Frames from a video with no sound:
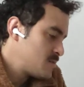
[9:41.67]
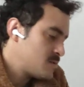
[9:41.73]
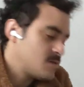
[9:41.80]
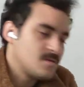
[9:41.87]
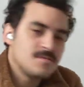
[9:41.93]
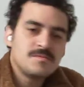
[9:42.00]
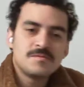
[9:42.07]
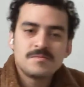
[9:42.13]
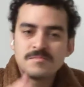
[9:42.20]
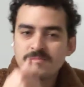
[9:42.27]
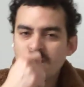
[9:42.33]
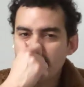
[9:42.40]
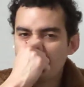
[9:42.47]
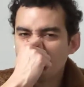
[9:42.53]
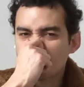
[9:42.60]
know,
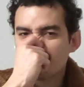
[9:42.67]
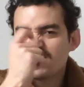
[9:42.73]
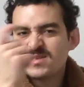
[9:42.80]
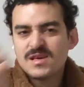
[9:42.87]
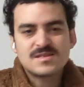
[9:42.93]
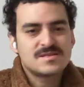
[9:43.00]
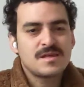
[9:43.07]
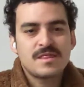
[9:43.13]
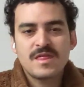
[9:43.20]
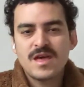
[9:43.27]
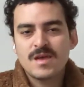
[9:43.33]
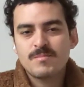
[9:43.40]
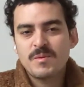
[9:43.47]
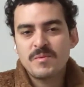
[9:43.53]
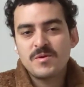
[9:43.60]
maybe that's the
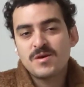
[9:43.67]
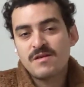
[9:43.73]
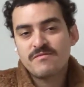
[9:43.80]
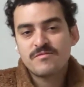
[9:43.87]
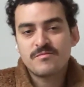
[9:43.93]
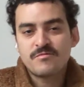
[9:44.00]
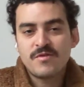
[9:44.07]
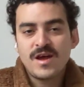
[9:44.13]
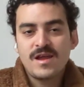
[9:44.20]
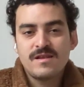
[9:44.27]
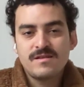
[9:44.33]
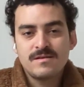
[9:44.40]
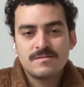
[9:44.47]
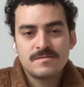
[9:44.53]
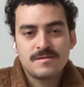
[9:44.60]
thing, maybe you have to
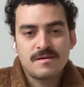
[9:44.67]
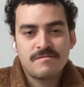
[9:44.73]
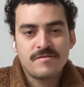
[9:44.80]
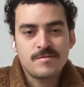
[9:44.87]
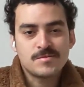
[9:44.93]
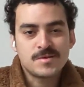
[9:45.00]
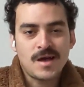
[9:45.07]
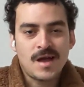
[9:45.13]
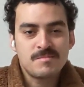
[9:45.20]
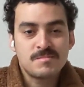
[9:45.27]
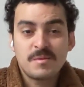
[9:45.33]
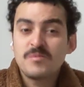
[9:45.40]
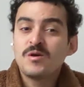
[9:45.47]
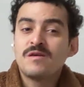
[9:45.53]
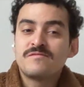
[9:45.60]
write a few times,
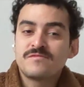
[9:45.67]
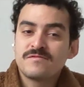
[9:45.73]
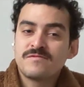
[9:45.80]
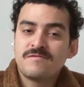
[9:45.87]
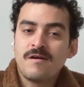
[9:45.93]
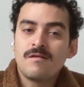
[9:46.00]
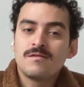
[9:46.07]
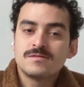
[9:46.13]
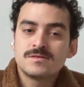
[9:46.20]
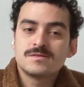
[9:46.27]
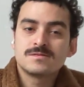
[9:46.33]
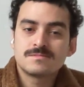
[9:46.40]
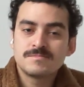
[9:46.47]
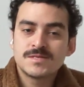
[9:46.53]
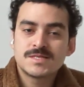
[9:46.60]
maybe you have to follow
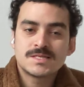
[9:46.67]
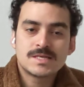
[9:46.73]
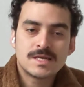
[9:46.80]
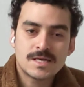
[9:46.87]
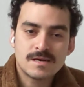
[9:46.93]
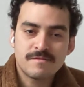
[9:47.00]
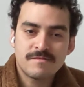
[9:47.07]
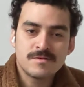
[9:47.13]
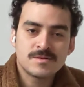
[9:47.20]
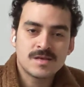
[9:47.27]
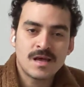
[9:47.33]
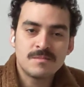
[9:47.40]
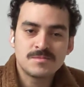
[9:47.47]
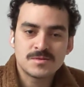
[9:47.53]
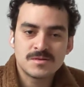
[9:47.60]
this mistake a few
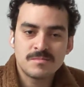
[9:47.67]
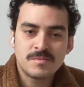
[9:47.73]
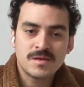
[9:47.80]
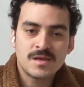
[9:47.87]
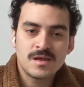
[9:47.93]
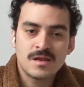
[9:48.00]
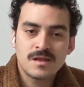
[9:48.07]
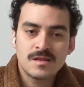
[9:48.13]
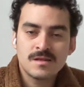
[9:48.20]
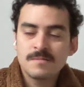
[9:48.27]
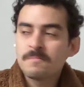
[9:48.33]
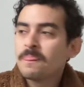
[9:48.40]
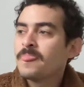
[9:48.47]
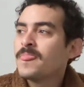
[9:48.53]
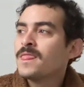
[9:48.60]
times in the beginning,
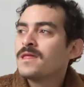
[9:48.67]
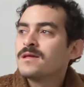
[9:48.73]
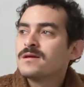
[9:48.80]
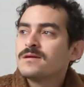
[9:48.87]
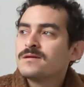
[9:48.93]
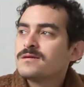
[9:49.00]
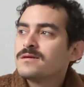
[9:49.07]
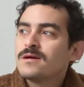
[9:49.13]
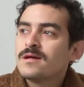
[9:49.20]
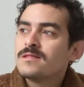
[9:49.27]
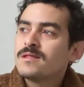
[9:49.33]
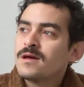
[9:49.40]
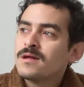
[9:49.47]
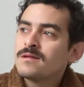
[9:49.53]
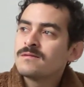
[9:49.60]

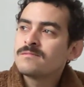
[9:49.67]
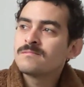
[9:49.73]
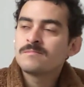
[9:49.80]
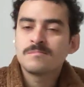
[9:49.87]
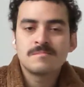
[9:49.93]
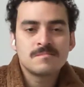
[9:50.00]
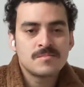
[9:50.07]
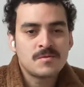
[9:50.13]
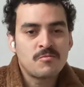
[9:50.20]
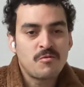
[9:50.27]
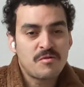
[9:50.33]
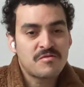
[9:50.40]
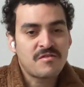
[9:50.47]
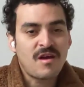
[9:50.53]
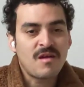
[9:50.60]
and then
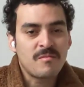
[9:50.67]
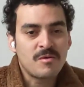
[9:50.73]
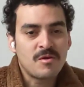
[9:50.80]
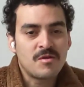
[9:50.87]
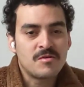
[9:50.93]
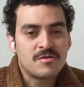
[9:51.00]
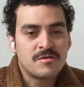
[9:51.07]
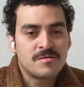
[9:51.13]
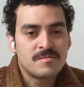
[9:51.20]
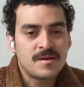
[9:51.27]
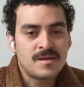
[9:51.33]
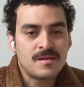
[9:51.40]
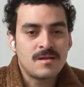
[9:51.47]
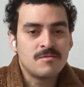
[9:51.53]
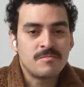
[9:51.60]
with time you learn,
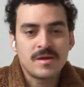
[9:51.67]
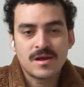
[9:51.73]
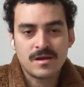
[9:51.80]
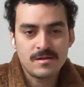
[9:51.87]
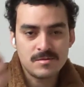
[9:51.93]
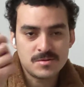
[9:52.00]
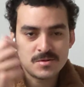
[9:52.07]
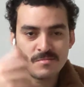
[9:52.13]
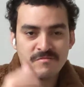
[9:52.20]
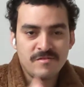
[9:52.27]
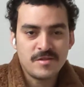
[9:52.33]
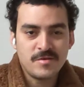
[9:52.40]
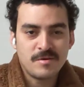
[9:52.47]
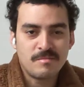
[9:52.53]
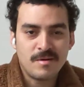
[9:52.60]
and then you make a YouTube
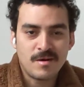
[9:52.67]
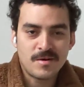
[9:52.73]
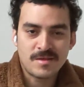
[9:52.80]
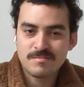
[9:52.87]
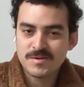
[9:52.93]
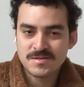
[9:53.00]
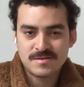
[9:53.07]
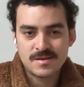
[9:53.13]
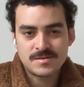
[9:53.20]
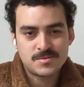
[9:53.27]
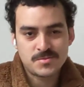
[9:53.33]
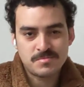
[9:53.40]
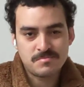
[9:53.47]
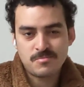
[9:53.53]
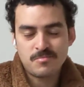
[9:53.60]
video about it, but that's
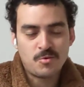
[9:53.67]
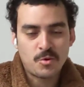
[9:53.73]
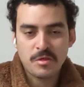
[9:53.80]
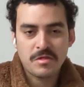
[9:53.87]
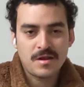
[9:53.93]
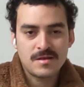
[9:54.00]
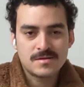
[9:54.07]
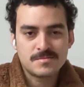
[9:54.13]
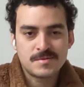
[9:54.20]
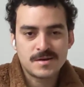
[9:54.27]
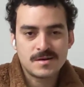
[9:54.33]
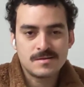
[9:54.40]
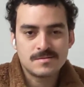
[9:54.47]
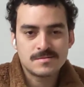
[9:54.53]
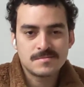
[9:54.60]
worthless
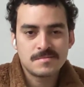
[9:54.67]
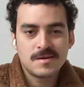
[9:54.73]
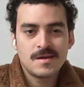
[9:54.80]
because